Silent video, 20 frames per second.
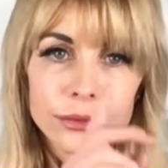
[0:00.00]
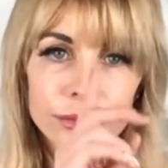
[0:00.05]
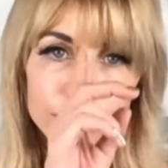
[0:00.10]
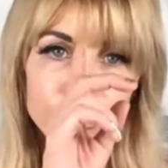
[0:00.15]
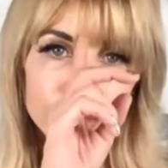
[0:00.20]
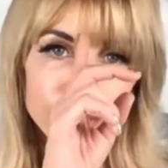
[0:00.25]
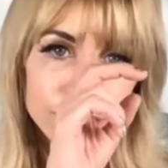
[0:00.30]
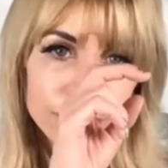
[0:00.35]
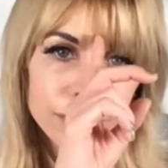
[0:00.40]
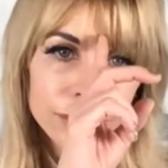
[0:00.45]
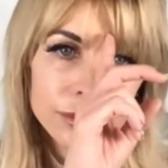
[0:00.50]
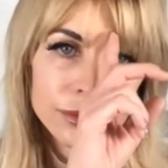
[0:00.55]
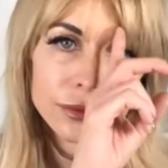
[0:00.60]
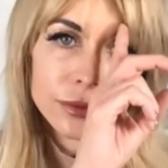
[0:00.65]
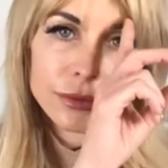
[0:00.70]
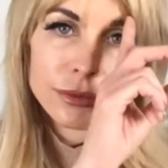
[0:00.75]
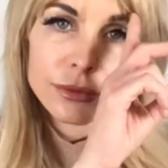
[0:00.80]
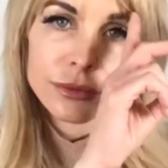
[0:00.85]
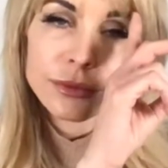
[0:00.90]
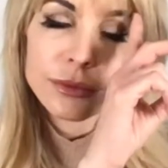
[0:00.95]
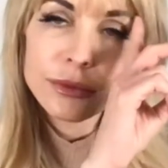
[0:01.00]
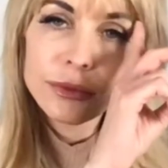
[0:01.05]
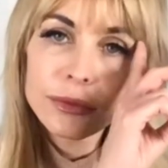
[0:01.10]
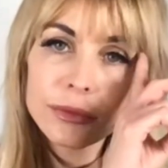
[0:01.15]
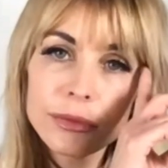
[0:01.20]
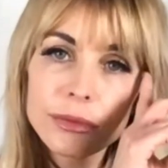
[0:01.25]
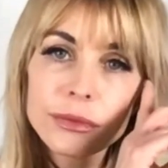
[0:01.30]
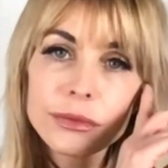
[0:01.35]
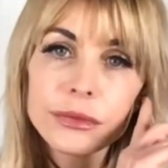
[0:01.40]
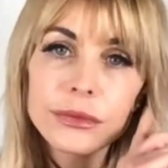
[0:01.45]

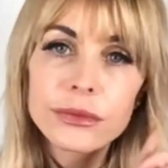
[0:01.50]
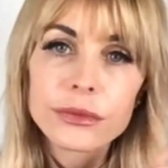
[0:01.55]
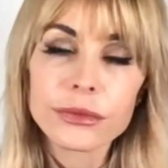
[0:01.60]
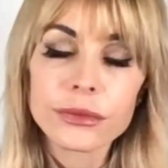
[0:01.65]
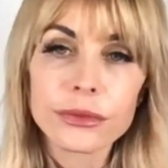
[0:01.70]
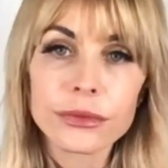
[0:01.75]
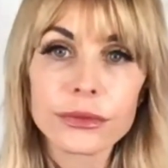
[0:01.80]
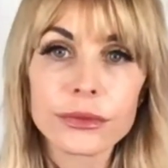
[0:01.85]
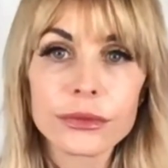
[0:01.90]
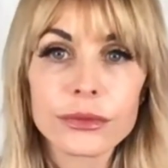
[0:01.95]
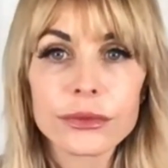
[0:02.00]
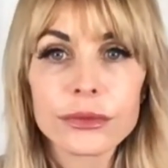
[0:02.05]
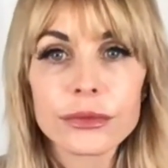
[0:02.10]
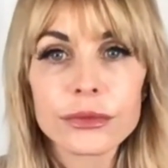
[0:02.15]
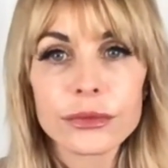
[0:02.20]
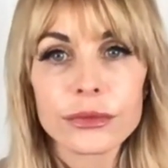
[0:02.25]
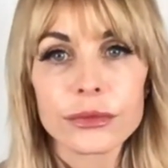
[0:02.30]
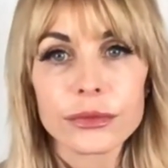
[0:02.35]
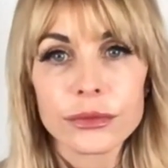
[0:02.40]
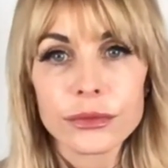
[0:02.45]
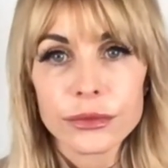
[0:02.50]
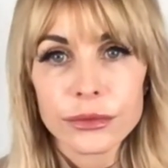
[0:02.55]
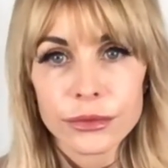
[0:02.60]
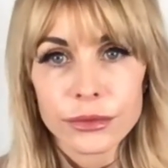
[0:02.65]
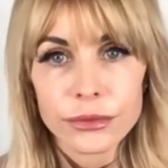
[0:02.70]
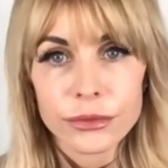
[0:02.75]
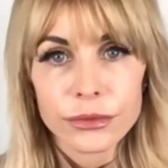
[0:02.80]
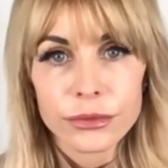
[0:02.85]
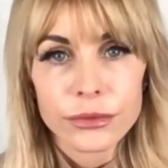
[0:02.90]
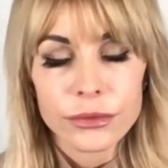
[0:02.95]

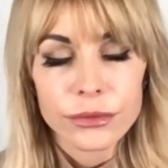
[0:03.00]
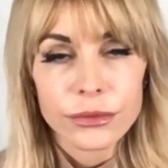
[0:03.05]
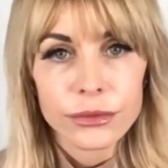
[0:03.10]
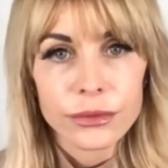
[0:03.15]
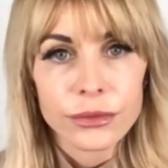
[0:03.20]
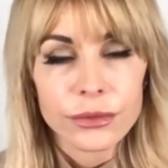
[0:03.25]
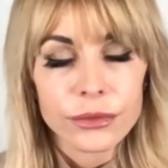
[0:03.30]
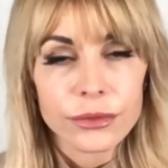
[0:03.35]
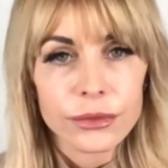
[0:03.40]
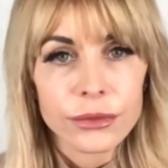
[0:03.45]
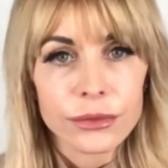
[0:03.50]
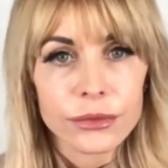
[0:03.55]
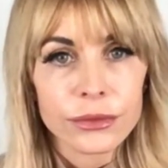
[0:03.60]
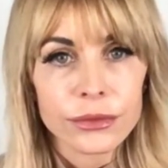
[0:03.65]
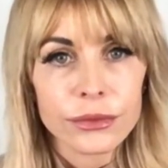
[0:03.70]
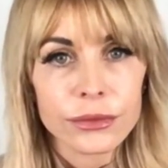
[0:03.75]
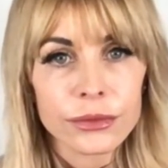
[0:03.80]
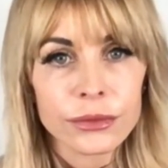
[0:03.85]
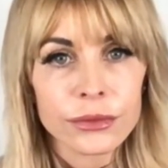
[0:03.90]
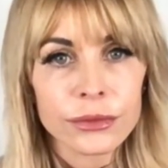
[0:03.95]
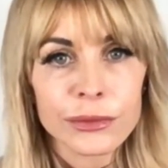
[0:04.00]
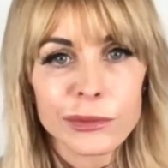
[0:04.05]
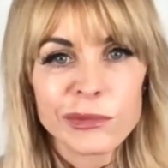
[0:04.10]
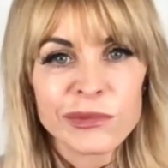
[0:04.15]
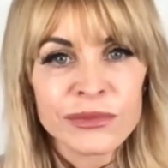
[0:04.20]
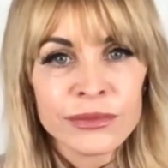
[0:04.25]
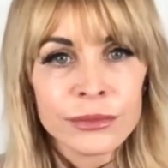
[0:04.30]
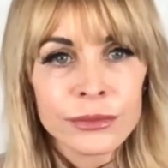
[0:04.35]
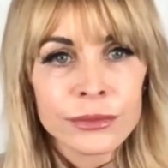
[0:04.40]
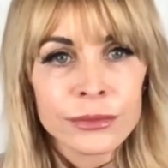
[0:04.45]

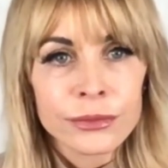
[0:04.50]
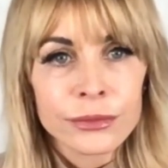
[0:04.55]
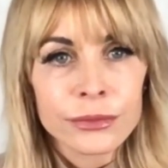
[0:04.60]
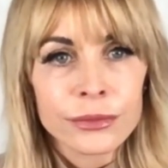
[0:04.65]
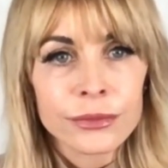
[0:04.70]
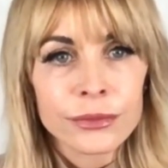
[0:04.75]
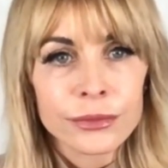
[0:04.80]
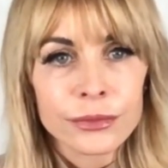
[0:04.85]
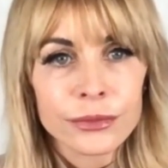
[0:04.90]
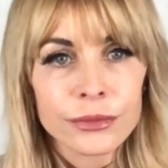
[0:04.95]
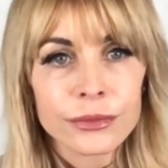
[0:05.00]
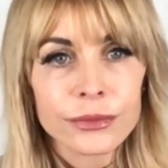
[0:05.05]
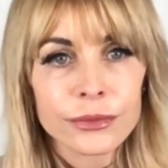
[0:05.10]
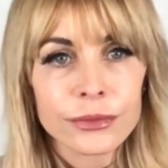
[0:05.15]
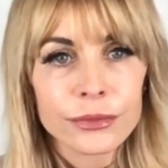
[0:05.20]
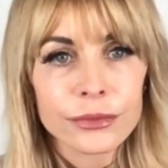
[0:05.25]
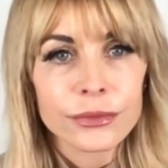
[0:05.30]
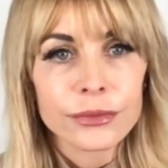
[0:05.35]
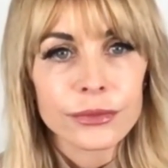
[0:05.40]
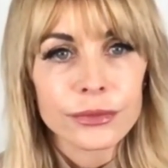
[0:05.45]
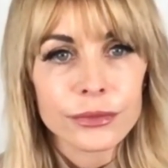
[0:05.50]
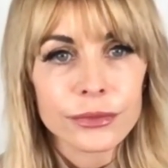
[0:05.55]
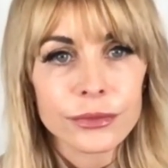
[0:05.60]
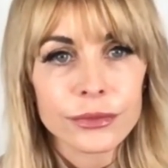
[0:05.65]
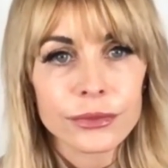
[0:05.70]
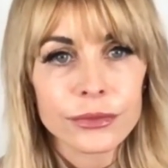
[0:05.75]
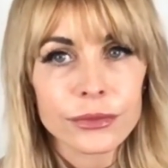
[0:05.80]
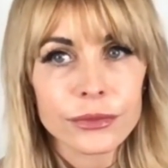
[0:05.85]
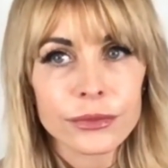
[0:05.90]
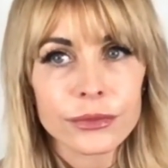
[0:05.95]

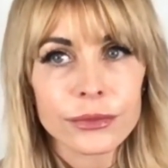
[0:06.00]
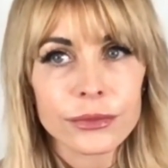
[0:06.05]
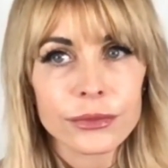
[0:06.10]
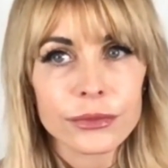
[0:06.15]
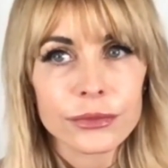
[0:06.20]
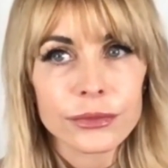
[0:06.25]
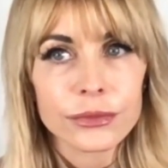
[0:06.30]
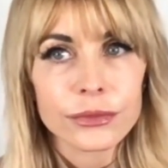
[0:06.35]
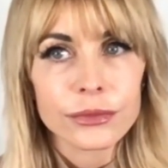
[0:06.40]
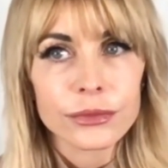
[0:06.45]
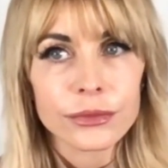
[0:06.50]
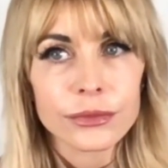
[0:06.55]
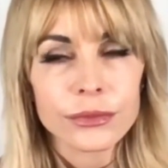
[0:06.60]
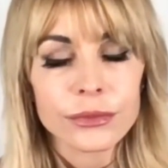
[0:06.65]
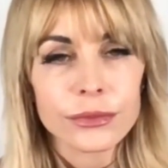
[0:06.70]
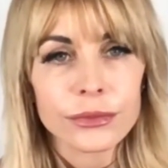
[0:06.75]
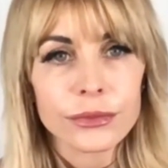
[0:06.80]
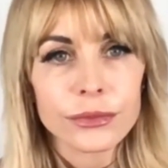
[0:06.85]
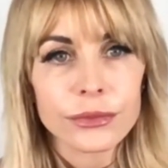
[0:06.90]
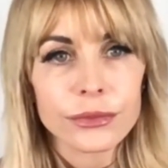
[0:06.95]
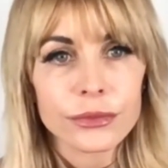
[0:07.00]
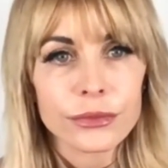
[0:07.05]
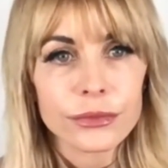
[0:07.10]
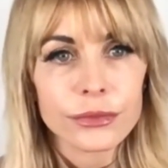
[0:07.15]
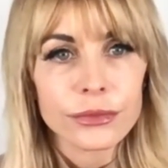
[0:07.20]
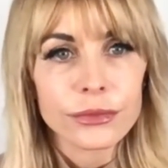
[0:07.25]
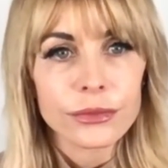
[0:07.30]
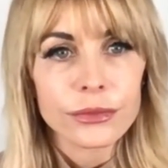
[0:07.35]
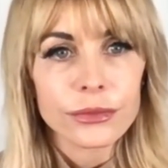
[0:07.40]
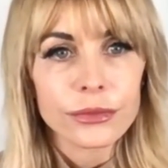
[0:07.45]

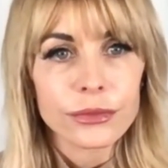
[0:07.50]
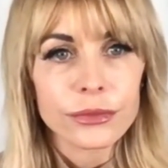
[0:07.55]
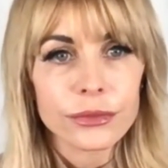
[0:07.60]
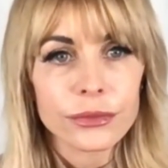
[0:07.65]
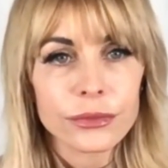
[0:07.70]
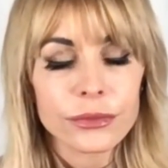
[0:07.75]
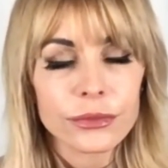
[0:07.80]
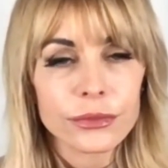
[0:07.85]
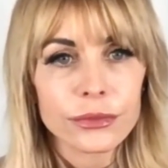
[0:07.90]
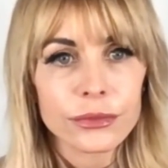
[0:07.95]
This person isn't speaking.